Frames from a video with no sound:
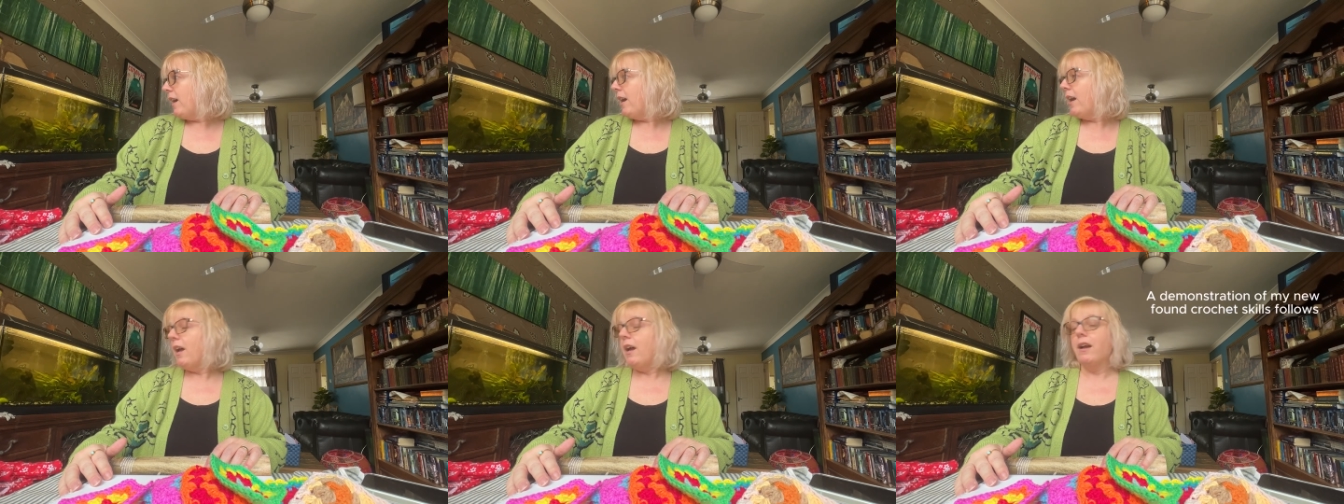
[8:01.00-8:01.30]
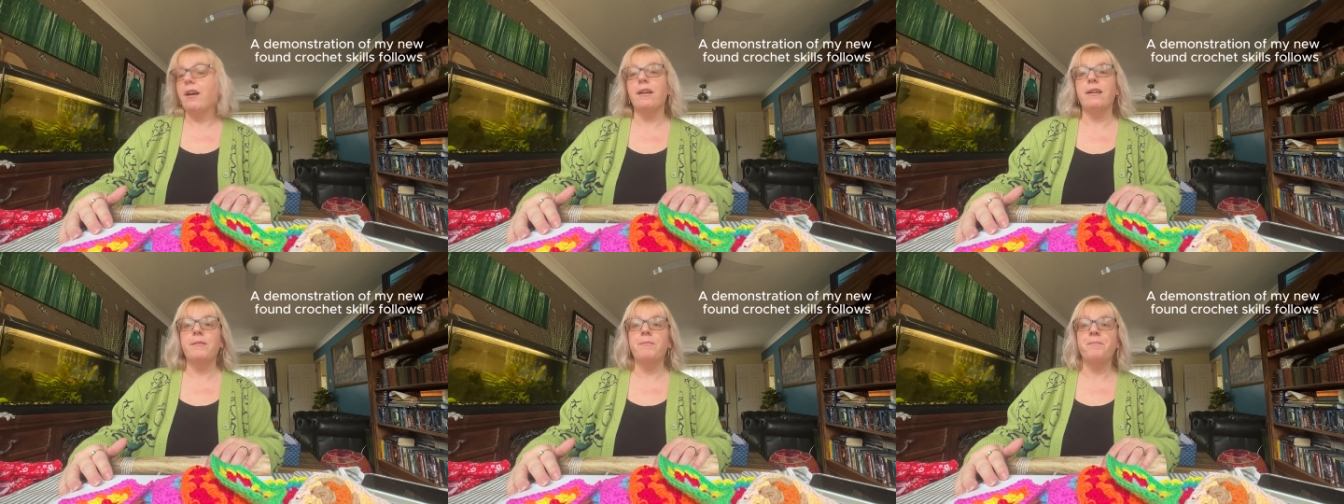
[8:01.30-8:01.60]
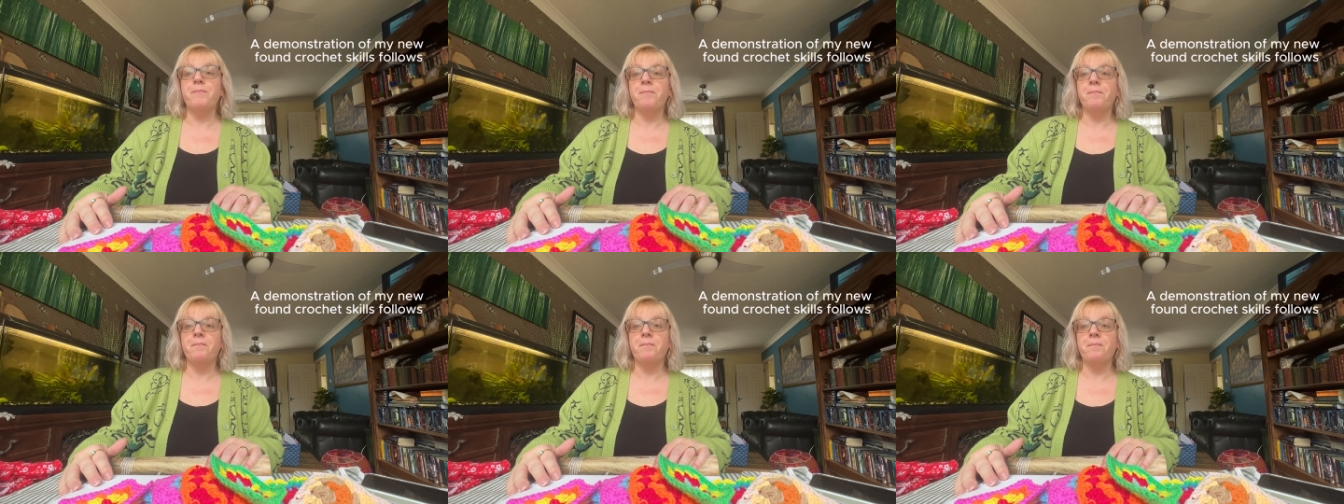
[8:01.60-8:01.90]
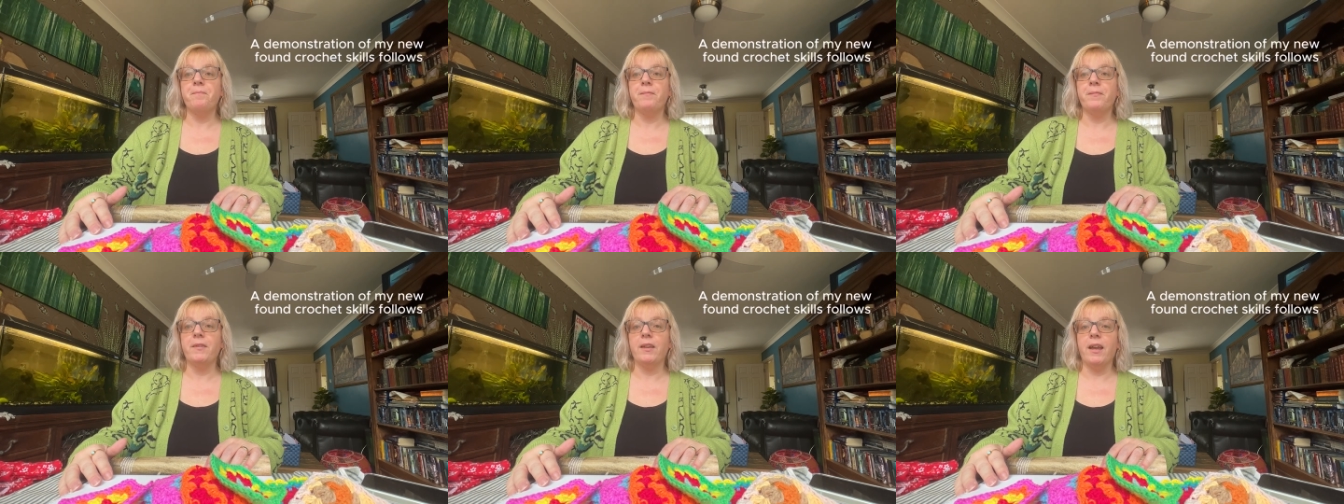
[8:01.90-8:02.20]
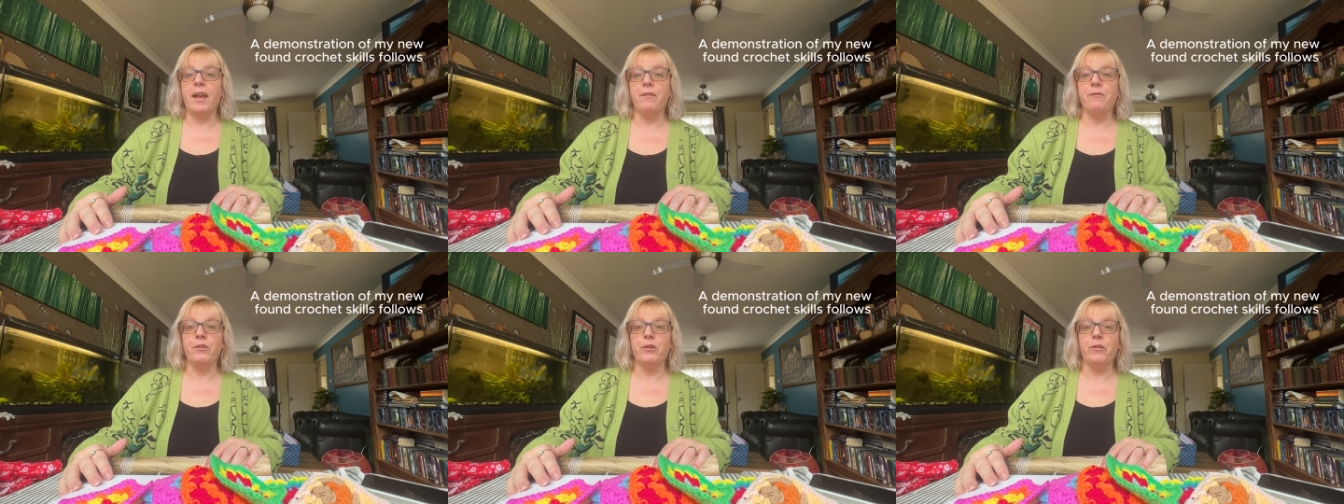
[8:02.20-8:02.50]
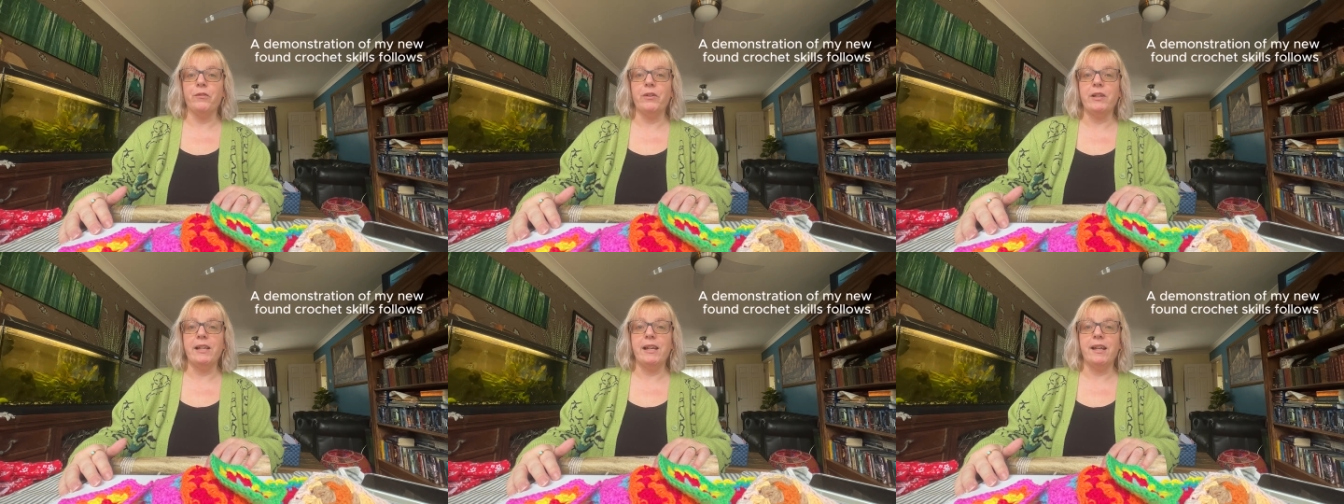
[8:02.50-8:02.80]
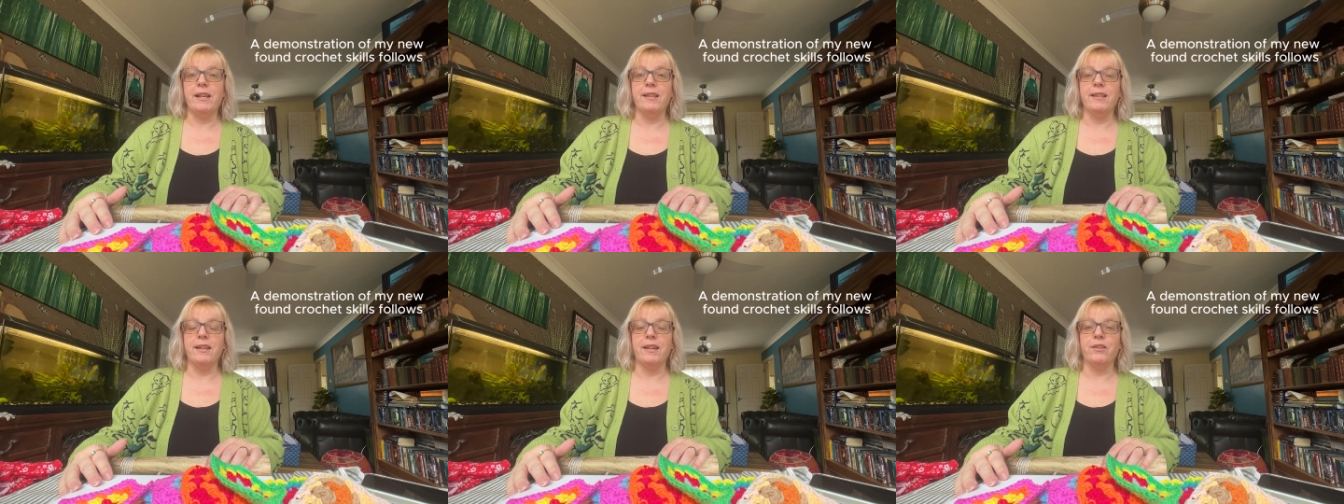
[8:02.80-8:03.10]
Haven't got really
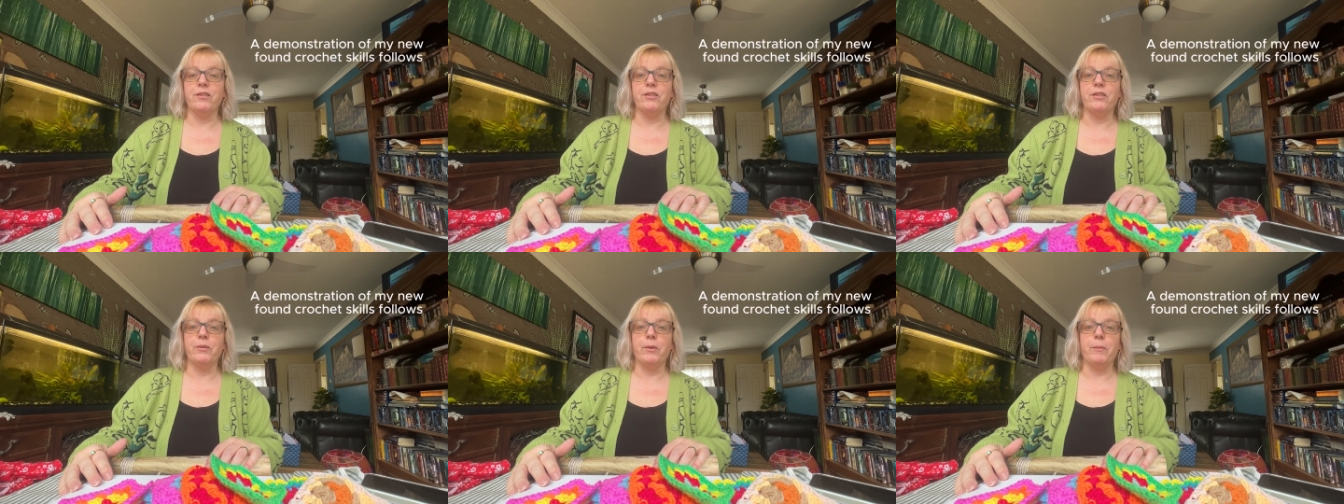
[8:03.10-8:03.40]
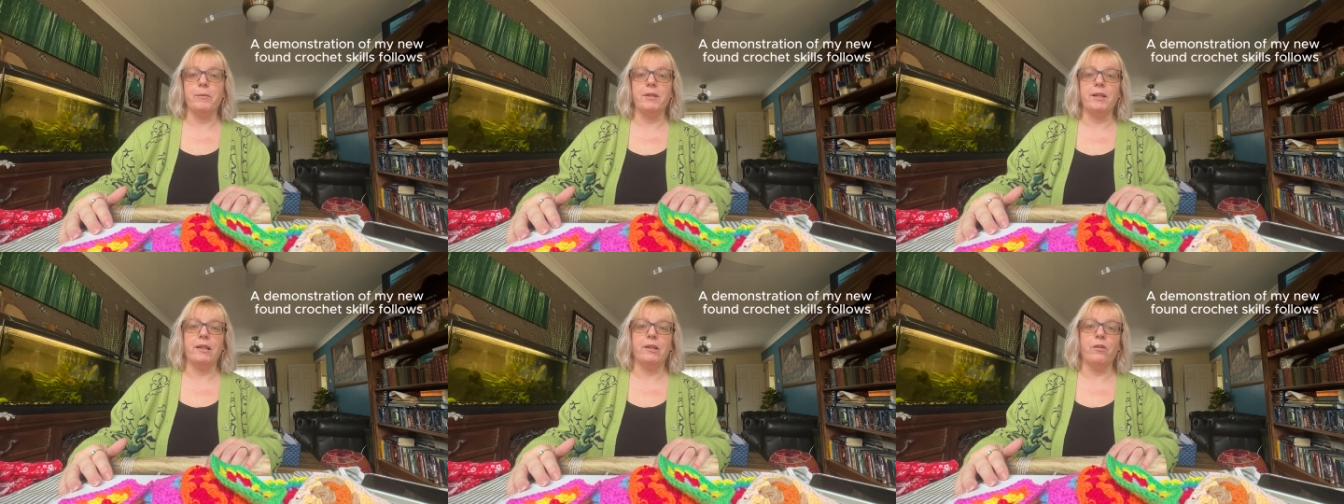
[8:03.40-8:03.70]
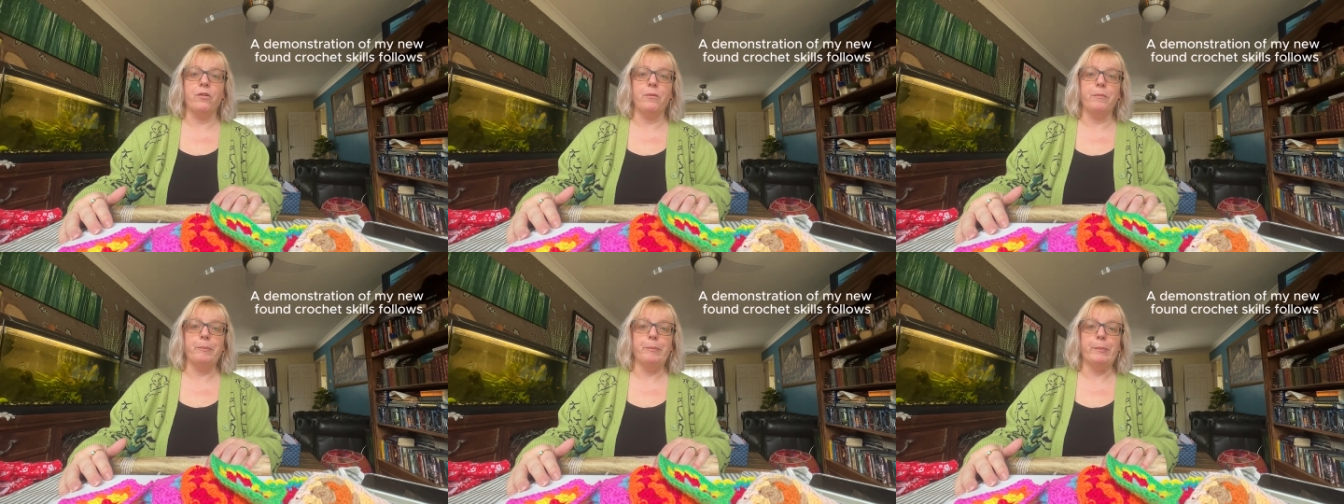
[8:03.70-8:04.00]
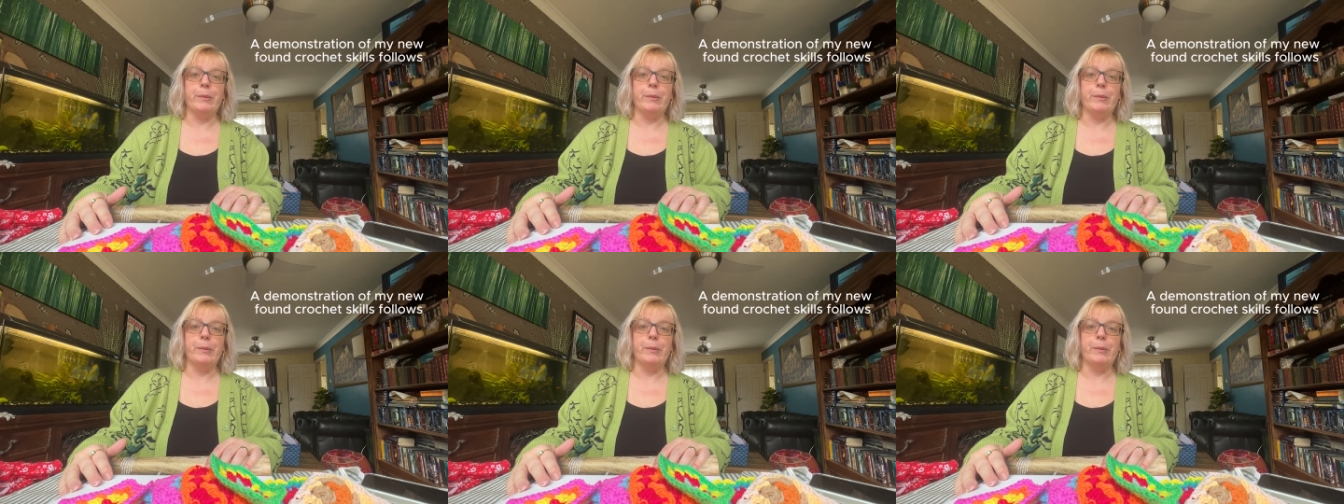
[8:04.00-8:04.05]
anything else to update on,